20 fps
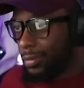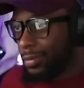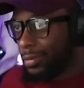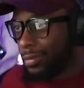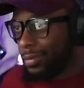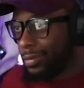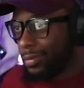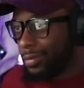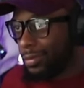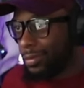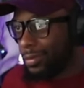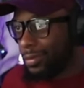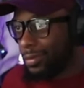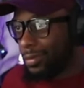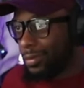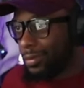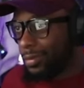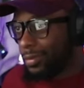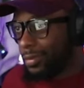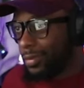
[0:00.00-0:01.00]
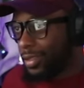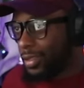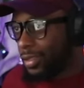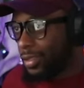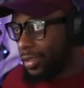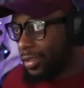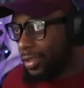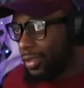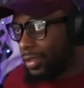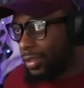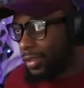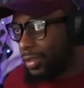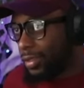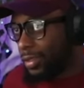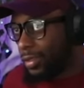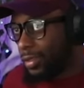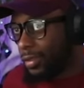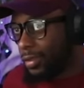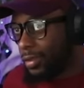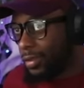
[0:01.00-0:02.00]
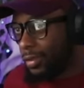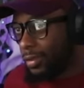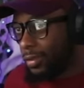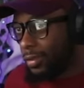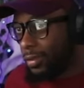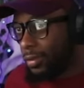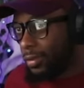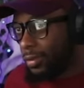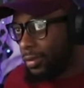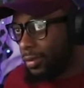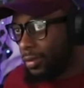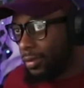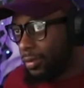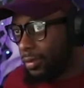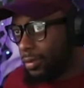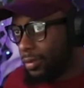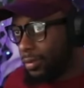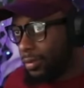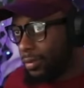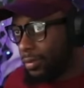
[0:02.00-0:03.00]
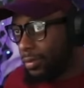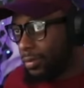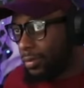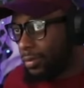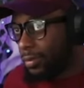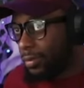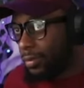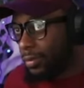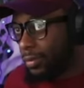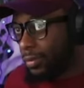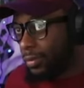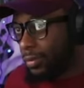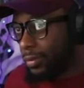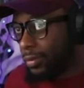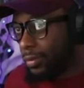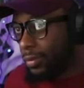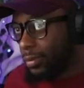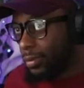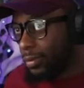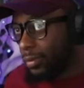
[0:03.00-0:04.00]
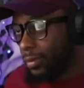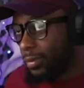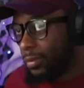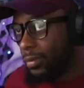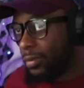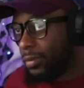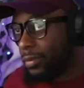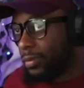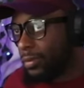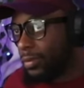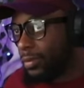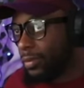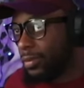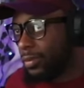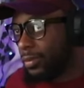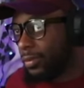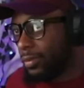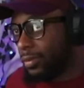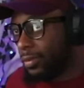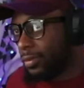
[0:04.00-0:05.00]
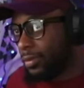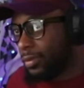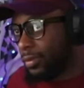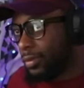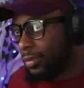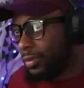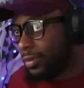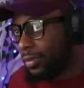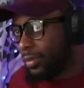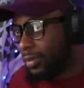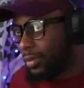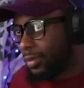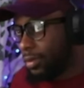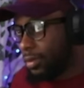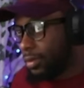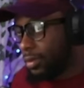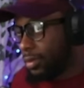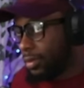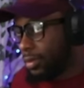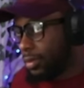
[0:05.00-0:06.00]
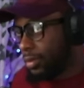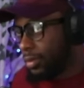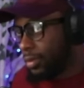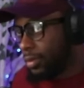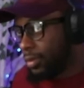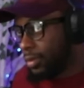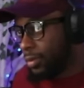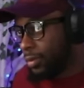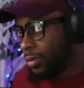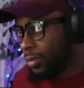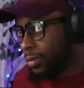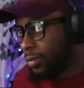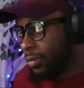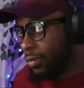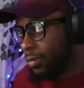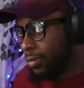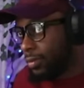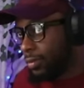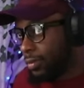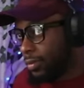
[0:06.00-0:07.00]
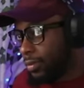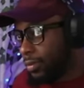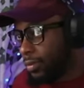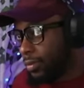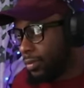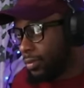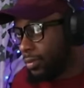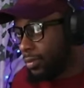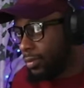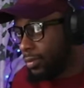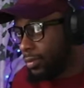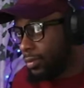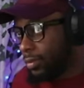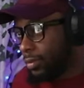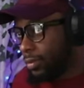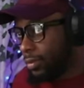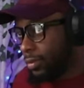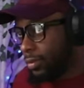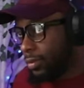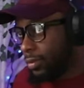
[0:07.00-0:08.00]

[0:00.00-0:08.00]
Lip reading: (not speaking)